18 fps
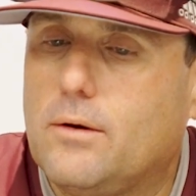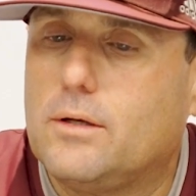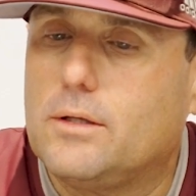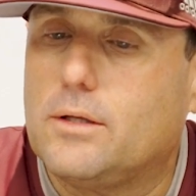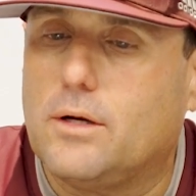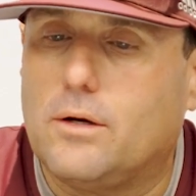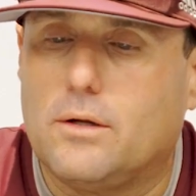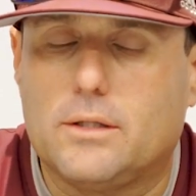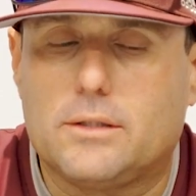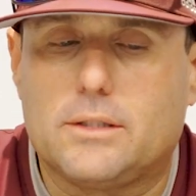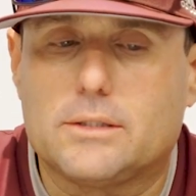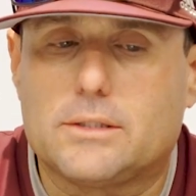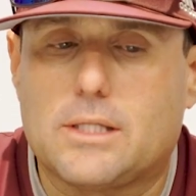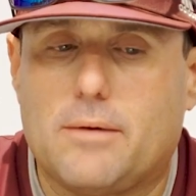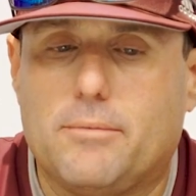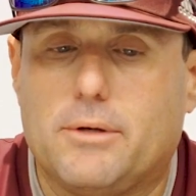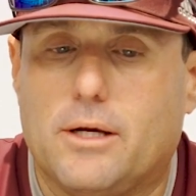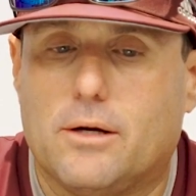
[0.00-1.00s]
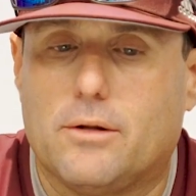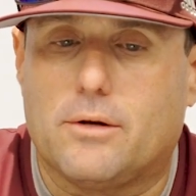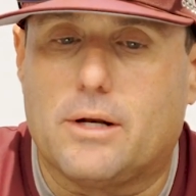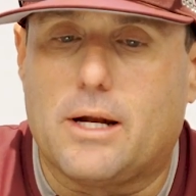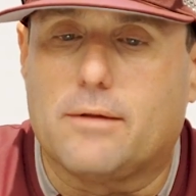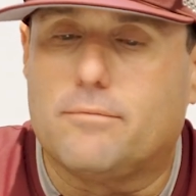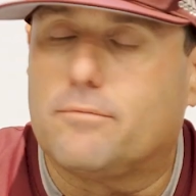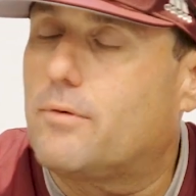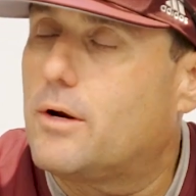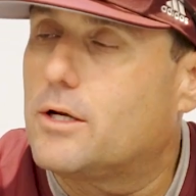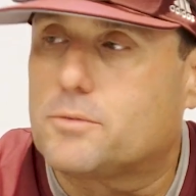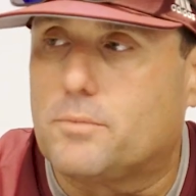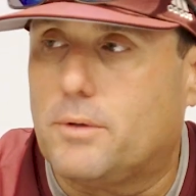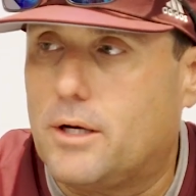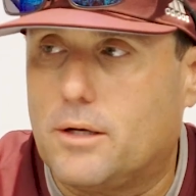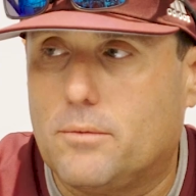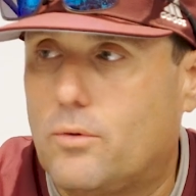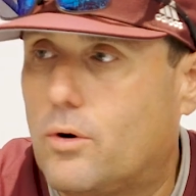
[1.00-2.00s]
You know, this time of year, they're not even
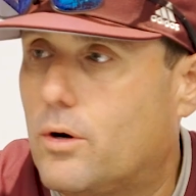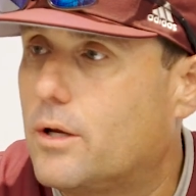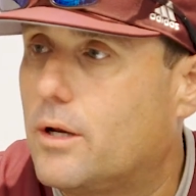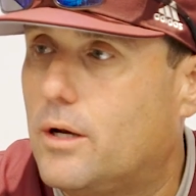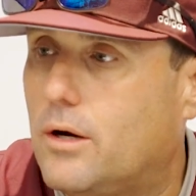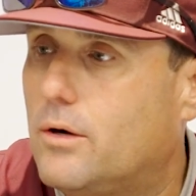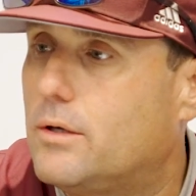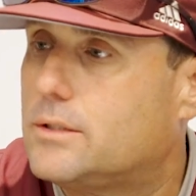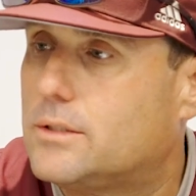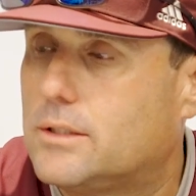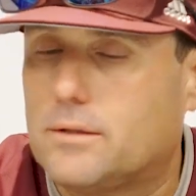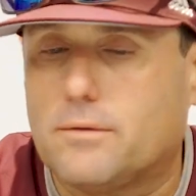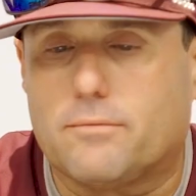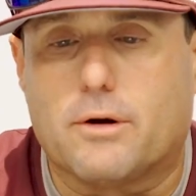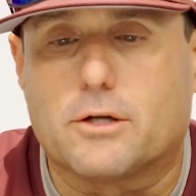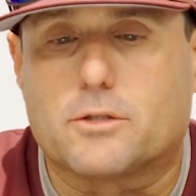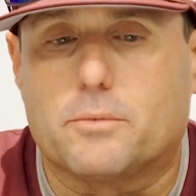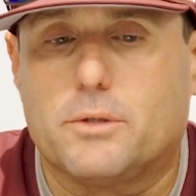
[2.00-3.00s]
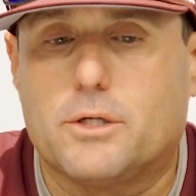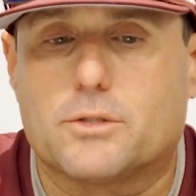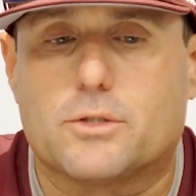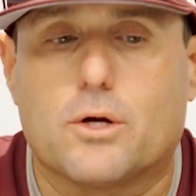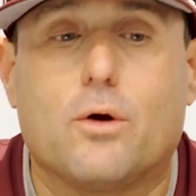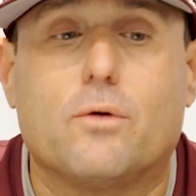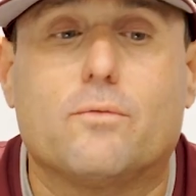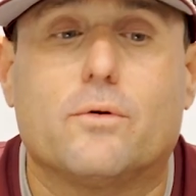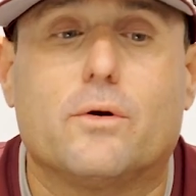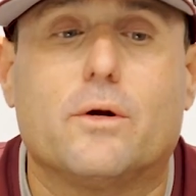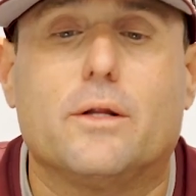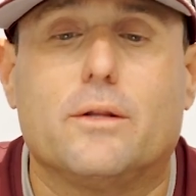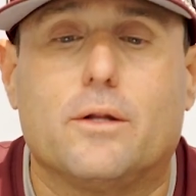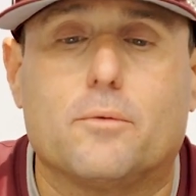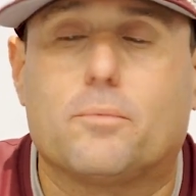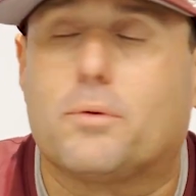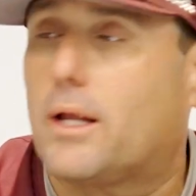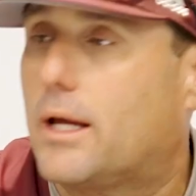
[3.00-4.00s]
freshmen anymore, you know. The freshman year's over, and
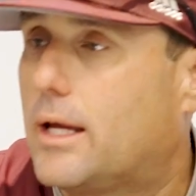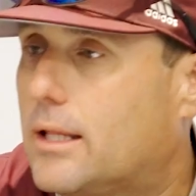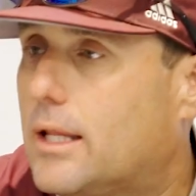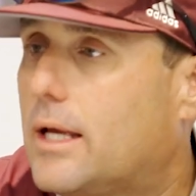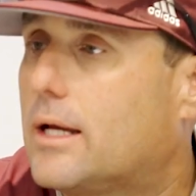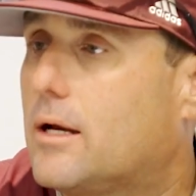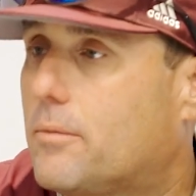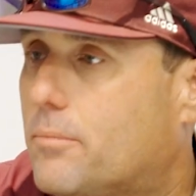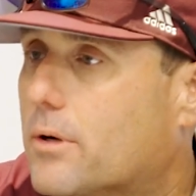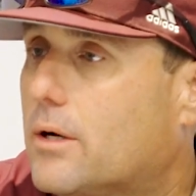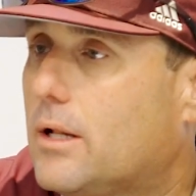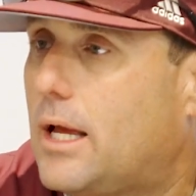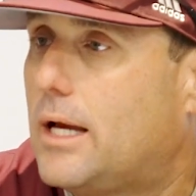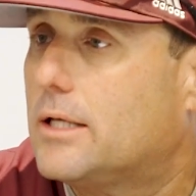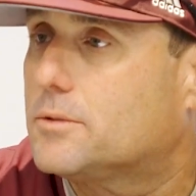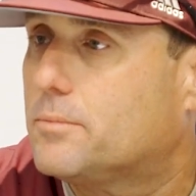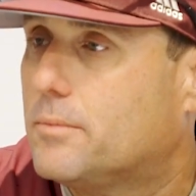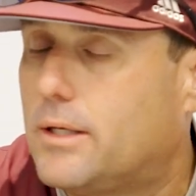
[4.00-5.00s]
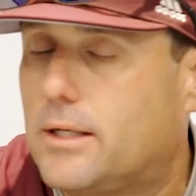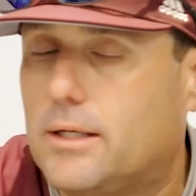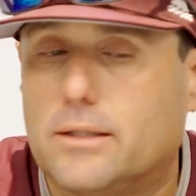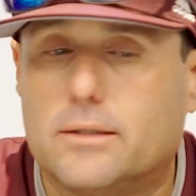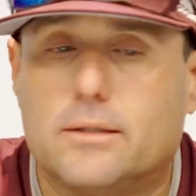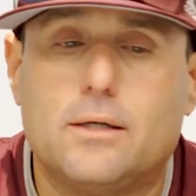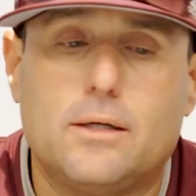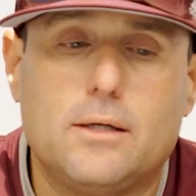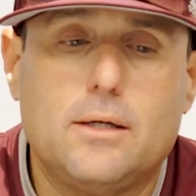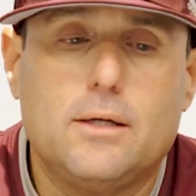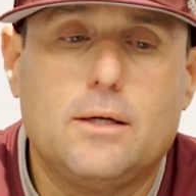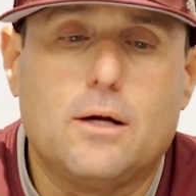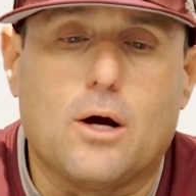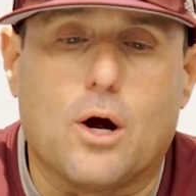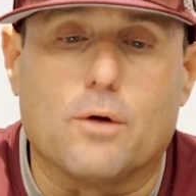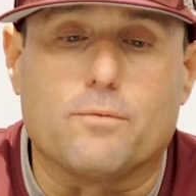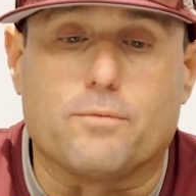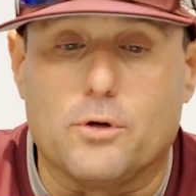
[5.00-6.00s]
they're playing like upperclassmen,
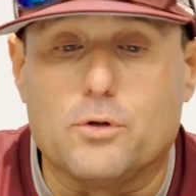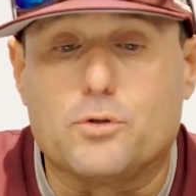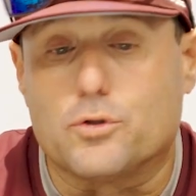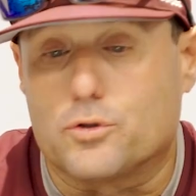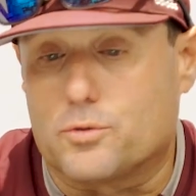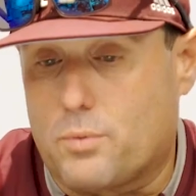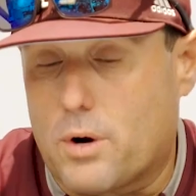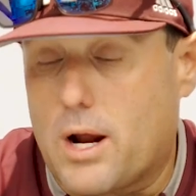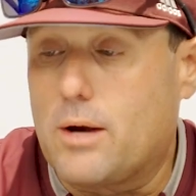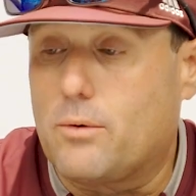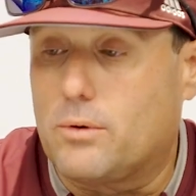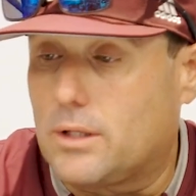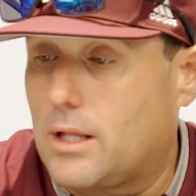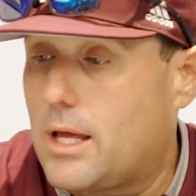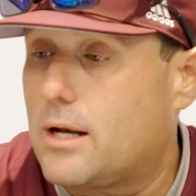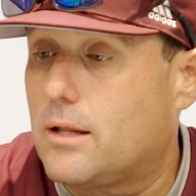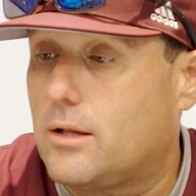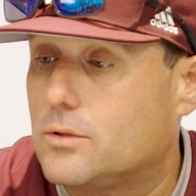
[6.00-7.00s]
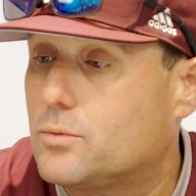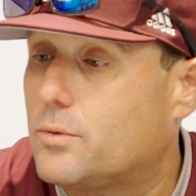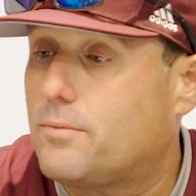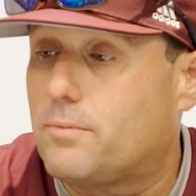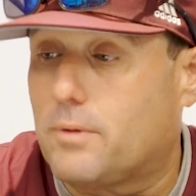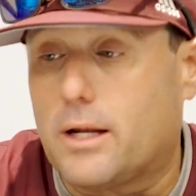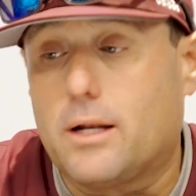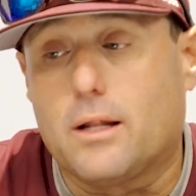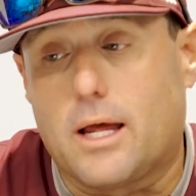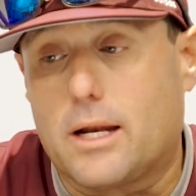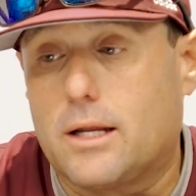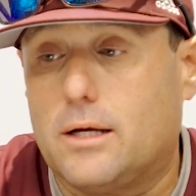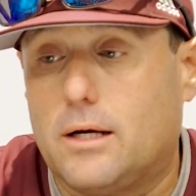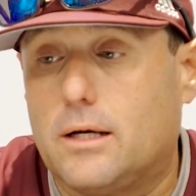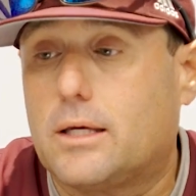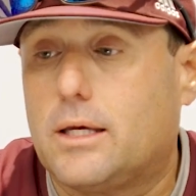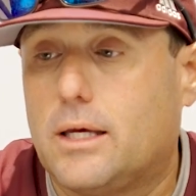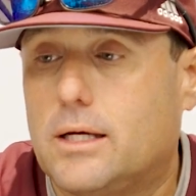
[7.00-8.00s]
and our future's bright with a lot of those. We've played a lot of
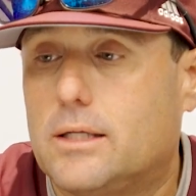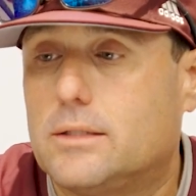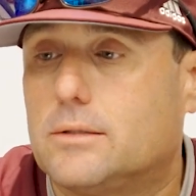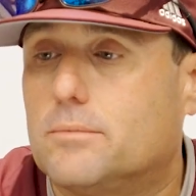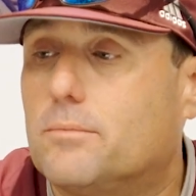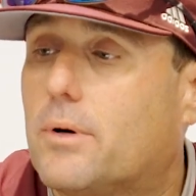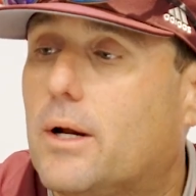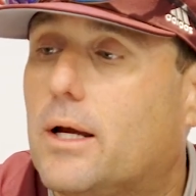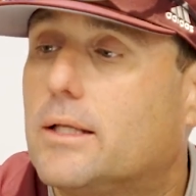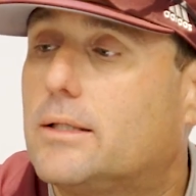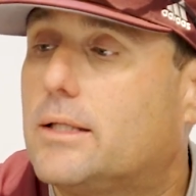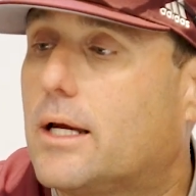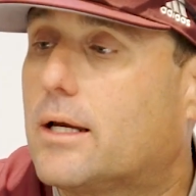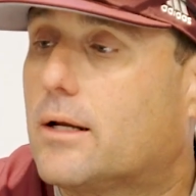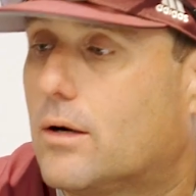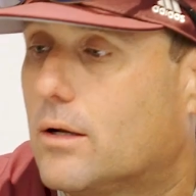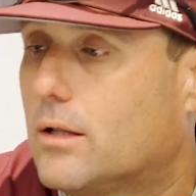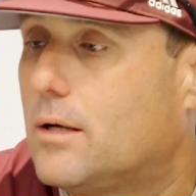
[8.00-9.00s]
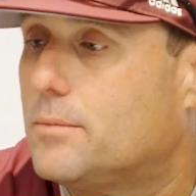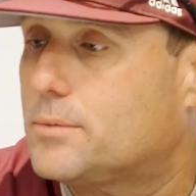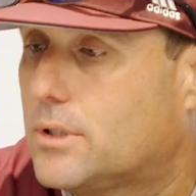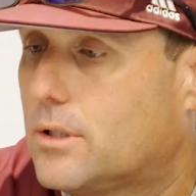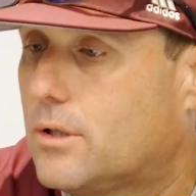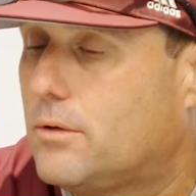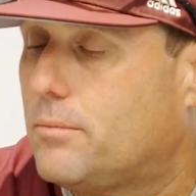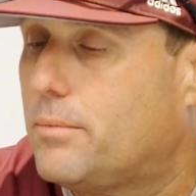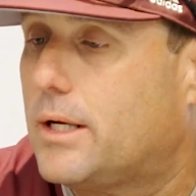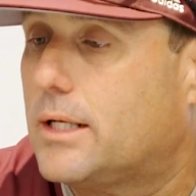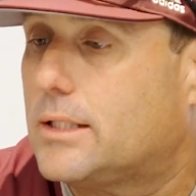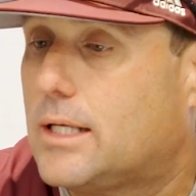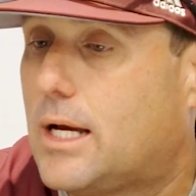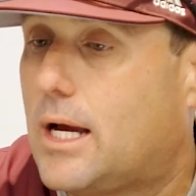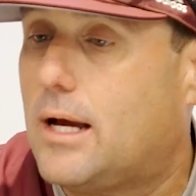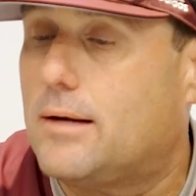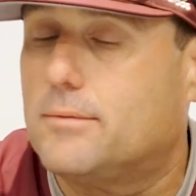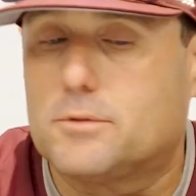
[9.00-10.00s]
young kids and probably taken our lumps a little bit at
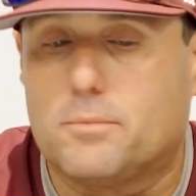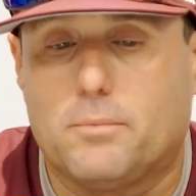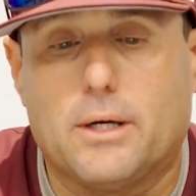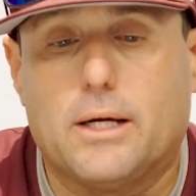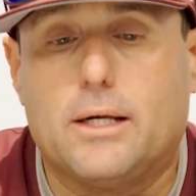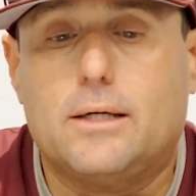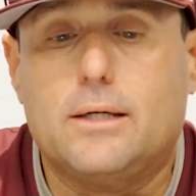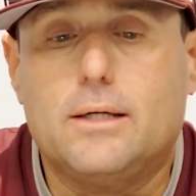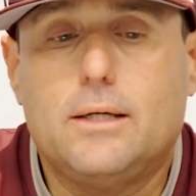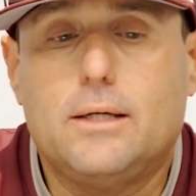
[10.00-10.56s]
times, but